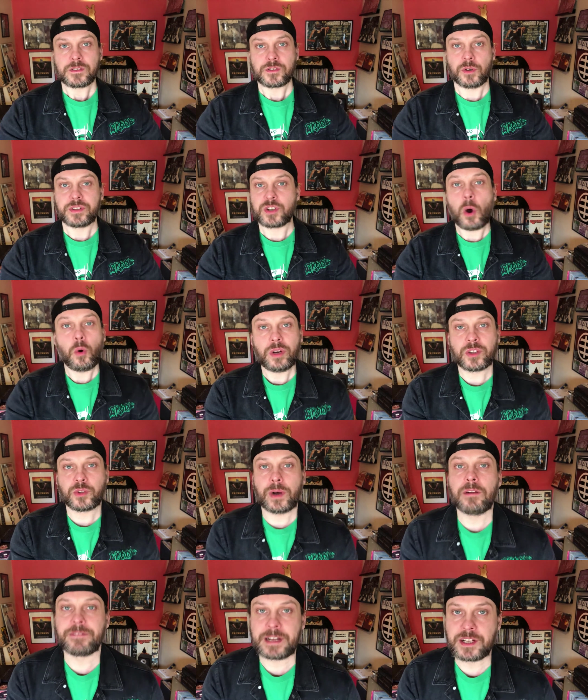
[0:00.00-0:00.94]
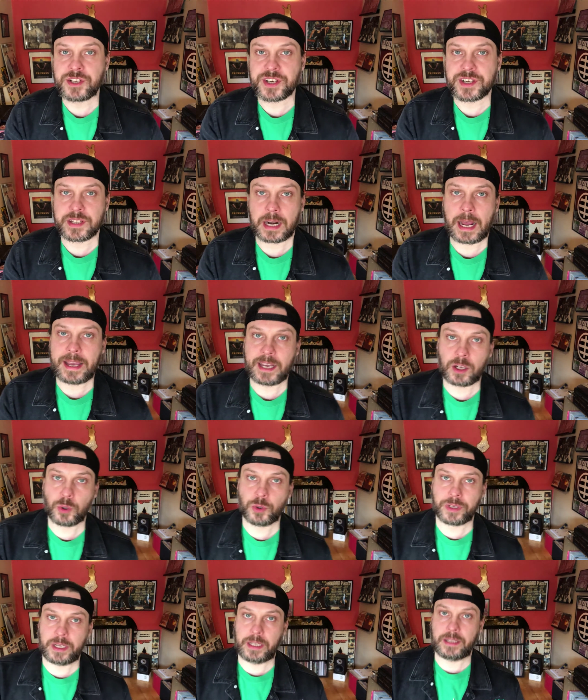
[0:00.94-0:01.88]
So it's only twelve inches that I
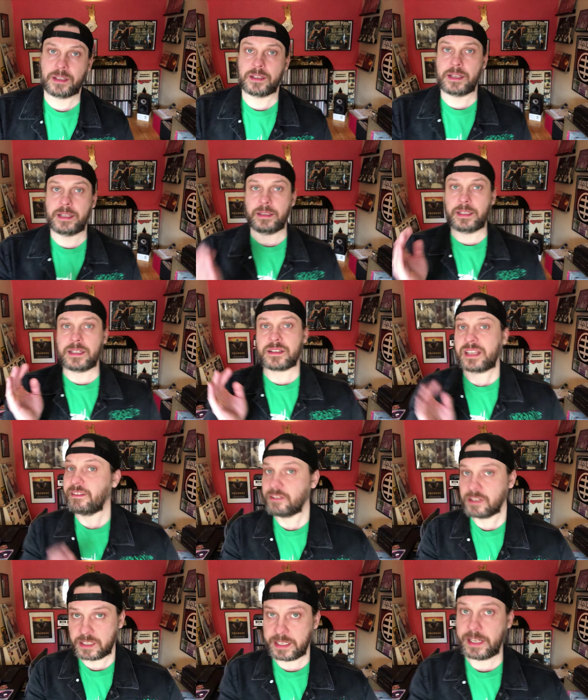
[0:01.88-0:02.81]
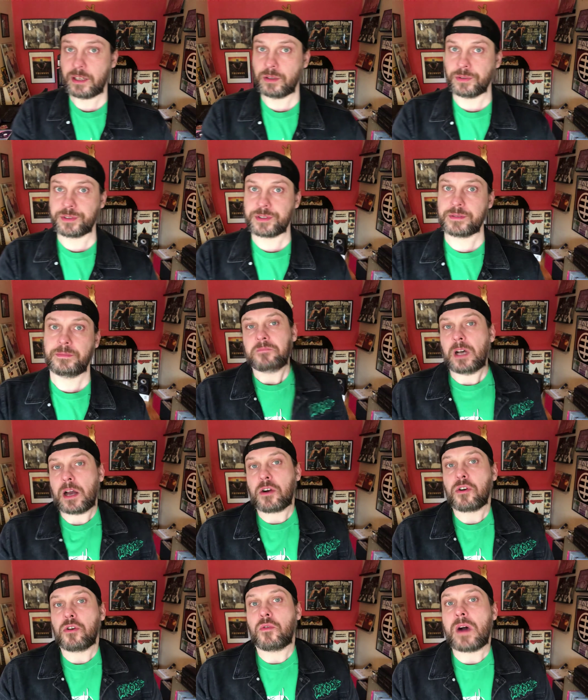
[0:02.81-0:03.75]
included in, in this, even singles. I
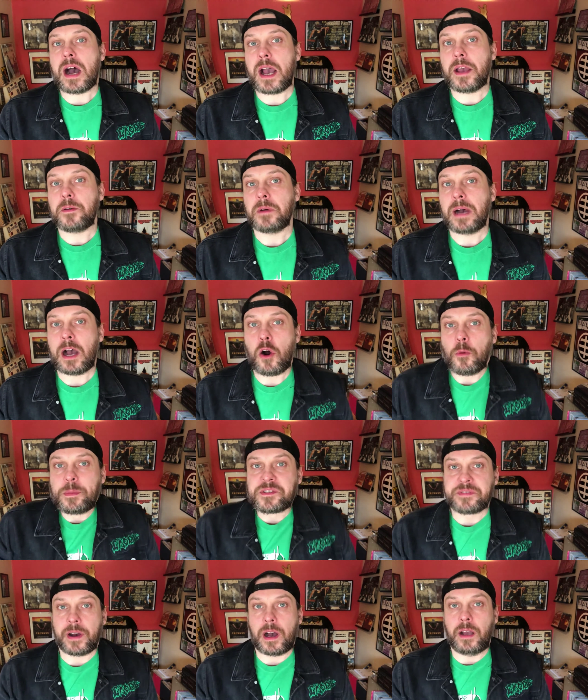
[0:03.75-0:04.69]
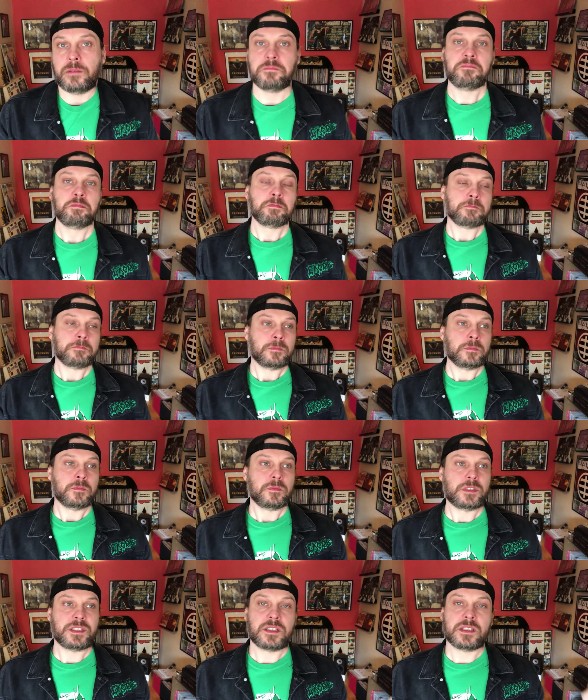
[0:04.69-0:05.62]
don't know why, I hope it's fine.
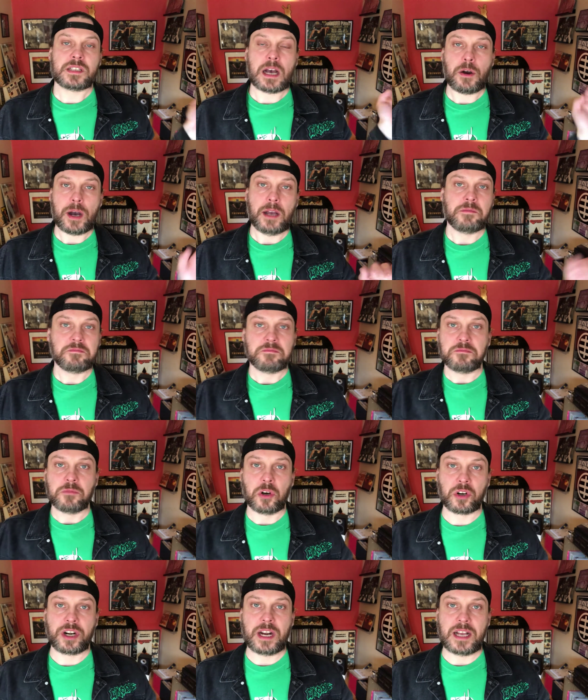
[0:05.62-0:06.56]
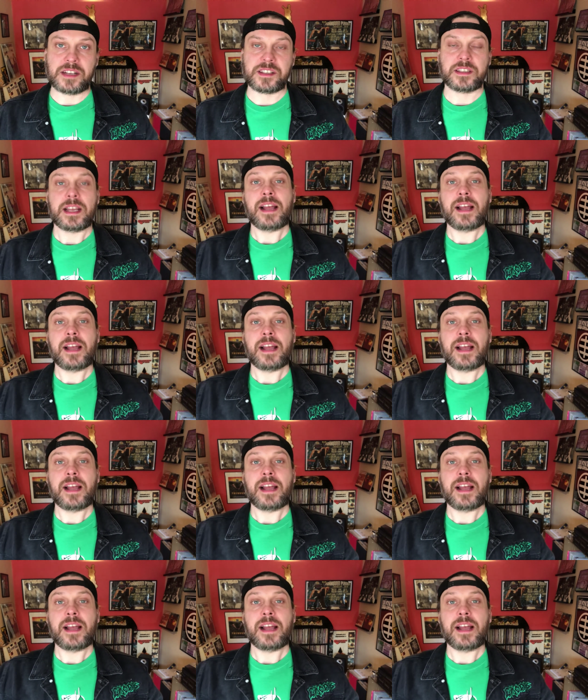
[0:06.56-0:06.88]
This is how I organized it.